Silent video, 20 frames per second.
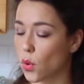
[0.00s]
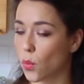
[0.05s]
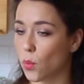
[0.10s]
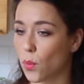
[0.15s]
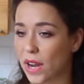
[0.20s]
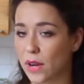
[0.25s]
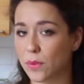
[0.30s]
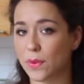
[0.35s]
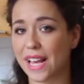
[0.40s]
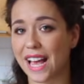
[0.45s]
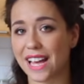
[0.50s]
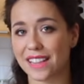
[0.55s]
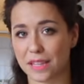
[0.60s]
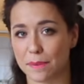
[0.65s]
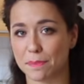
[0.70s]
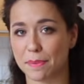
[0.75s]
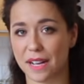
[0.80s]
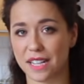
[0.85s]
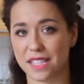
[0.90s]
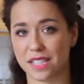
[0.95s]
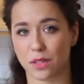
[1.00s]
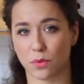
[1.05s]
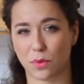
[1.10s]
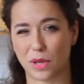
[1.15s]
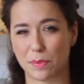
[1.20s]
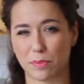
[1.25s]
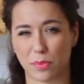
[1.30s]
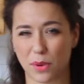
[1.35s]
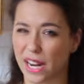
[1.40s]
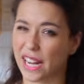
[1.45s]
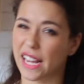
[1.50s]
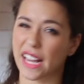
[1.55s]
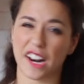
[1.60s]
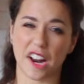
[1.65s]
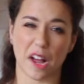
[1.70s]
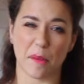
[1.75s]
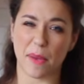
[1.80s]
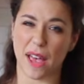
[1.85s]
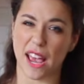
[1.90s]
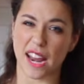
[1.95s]
When we add the butter, we break it
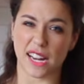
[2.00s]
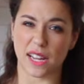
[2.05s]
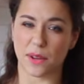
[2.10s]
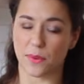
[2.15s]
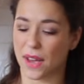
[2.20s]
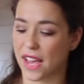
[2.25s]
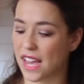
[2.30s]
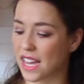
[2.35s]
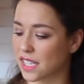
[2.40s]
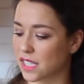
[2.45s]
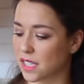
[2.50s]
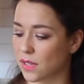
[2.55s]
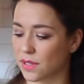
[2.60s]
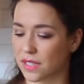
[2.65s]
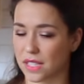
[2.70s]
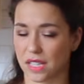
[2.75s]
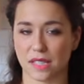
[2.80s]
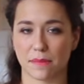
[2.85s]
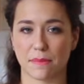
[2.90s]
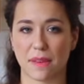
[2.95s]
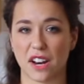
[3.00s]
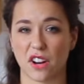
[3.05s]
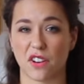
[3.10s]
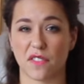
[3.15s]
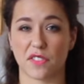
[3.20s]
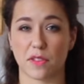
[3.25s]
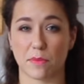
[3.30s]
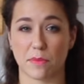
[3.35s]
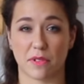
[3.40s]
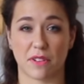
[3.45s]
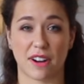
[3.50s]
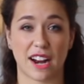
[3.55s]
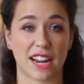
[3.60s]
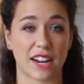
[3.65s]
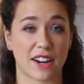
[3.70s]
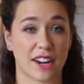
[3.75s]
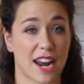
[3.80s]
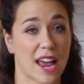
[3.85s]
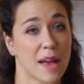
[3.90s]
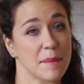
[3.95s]
up anyway, so it doesn't matter if the
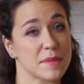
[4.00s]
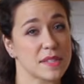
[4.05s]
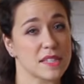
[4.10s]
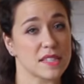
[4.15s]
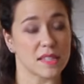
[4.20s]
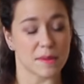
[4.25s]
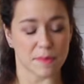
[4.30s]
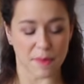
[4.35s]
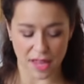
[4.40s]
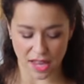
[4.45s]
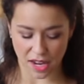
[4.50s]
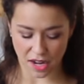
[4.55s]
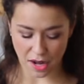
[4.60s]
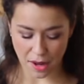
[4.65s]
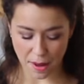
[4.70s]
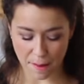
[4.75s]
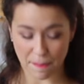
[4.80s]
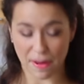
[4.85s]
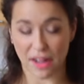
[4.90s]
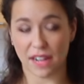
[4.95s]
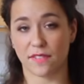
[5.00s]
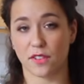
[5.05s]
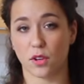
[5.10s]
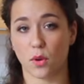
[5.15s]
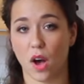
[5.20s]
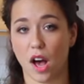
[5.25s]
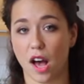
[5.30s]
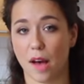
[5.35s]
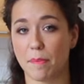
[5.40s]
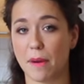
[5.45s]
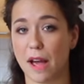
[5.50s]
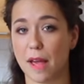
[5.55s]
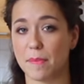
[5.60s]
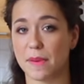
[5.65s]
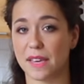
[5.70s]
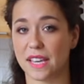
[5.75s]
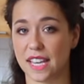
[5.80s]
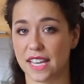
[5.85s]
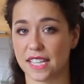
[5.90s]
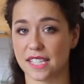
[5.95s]
meringue collapses a bit, but if you are
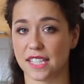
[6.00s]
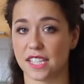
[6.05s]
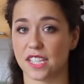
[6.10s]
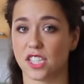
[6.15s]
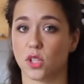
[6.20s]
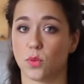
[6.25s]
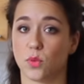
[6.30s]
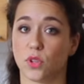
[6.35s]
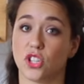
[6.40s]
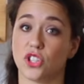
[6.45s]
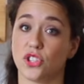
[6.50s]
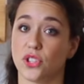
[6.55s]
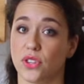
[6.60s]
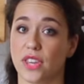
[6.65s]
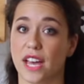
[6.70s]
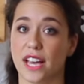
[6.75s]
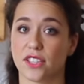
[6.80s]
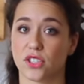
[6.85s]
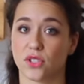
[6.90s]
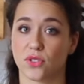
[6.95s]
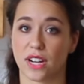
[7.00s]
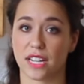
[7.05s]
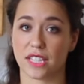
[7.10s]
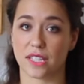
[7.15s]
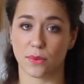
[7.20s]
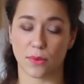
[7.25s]
piping kisses, you want to do that straight